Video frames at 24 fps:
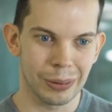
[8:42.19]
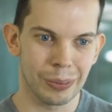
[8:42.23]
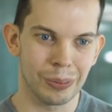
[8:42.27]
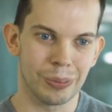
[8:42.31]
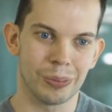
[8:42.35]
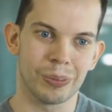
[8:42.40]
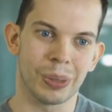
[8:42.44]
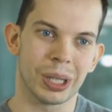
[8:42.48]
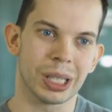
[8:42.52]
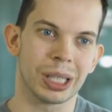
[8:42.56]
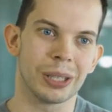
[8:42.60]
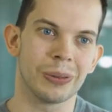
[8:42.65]

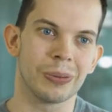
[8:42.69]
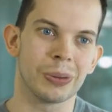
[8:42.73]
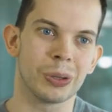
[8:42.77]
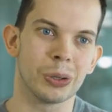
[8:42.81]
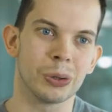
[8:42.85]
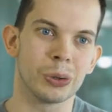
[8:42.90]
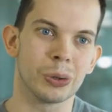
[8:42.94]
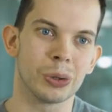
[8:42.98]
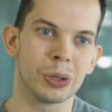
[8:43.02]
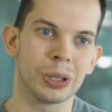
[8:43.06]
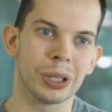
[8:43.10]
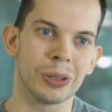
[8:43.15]
but if
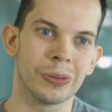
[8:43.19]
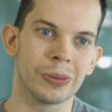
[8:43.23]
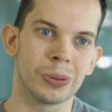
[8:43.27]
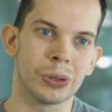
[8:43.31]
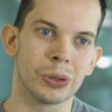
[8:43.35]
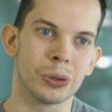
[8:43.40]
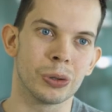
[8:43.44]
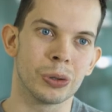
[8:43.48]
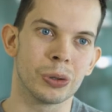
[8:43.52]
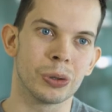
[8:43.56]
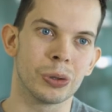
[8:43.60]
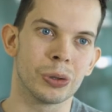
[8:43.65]
you if
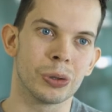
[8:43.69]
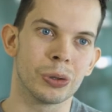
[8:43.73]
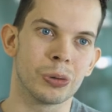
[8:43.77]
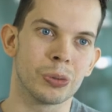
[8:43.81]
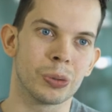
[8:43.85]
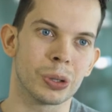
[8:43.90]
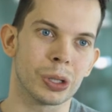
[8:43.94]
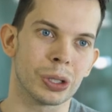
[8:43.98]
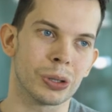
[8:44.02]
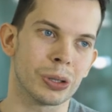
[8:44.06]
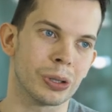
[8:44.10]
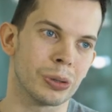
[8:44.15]
you
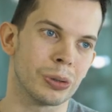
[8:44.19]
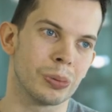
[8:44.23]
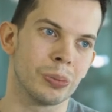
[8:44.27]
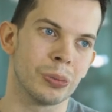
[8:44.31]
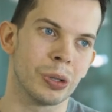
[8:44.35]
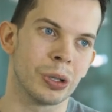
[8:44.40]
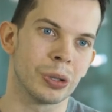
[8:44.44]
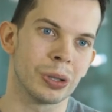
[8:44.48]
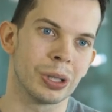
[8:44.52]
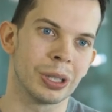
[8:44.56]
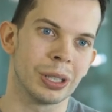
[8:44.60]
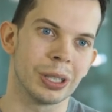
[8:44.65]
work
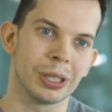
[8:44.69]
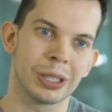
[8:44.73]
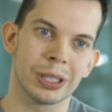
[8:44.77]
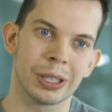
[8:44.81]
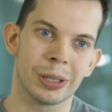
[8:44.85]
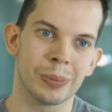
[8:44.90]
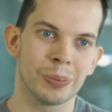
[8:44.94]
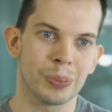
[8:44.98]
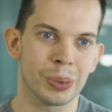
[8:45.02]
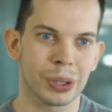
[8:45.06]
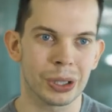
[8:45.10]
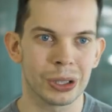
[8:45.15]
on
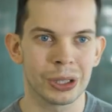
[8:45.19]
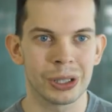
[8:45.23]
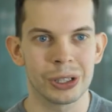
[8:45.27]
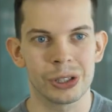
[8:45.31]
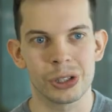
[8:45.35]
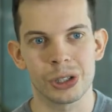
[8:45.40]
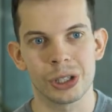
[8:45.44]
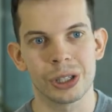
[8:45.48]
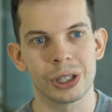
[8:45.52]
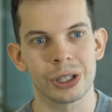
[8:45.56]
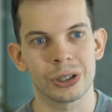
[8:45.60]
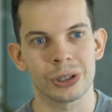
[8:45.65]
simpler
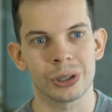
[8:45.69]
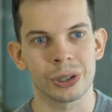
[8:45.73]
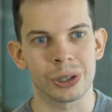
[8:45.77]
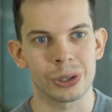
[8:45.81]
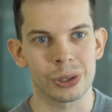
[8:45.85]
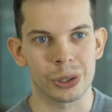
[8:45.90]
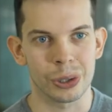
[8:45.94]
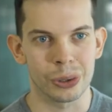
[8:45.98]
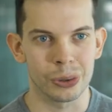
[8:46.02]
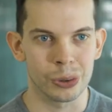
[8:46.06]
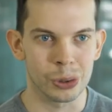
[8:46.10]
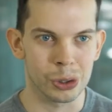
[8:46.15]
engineering
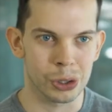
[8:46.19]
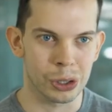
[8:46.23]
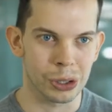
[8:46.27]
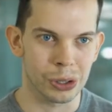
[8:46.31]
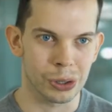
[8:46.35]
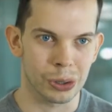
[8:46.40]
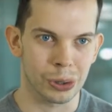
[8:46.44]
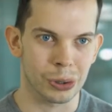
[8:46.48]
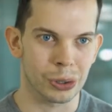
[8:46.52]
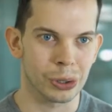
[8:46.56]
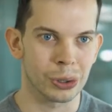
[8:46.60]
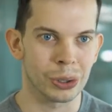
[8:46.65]

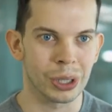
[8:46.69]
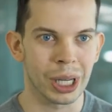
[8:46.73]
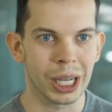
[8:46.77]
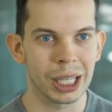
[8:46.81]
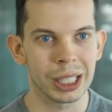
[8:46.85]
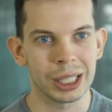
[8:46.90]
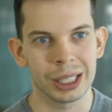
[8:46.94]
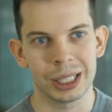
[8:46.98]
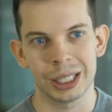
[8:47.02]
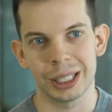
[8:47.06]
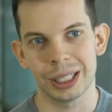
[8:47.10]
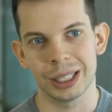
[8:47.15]
solutions or on
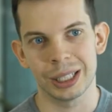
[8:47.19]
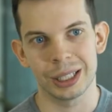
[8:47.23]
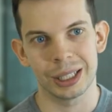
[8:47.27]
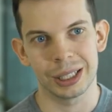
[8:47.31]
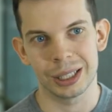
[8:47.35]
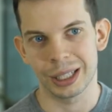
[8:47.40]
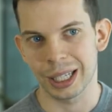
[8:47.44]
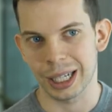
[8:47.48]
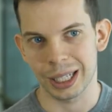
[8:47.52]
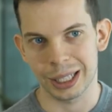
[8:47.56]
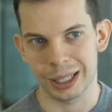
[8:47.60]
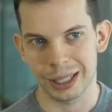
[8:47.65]
IT
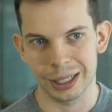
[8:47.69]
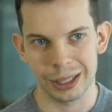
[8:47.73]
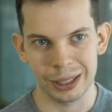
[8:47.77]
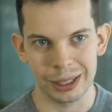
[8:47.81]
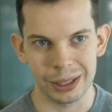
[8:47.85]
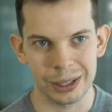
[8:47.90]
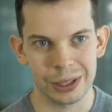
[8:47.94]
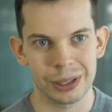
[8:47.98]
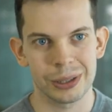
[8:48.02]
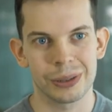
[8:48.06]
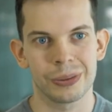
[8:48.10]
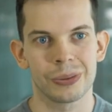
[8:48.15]
that
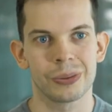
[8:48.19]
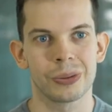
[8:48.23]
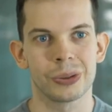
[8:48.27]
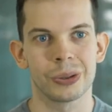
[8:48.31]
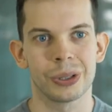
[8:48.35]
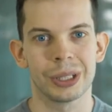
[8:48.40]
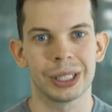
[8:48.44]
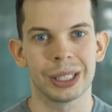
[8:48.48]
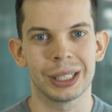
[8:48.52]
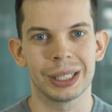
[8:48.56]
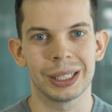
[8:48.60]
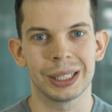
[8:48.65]
is
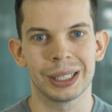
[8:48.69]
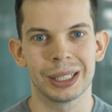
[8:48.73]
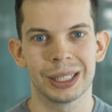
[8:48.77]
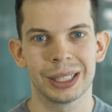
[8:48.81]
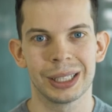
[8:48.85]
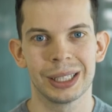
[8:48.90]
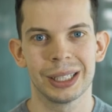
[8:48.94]
fully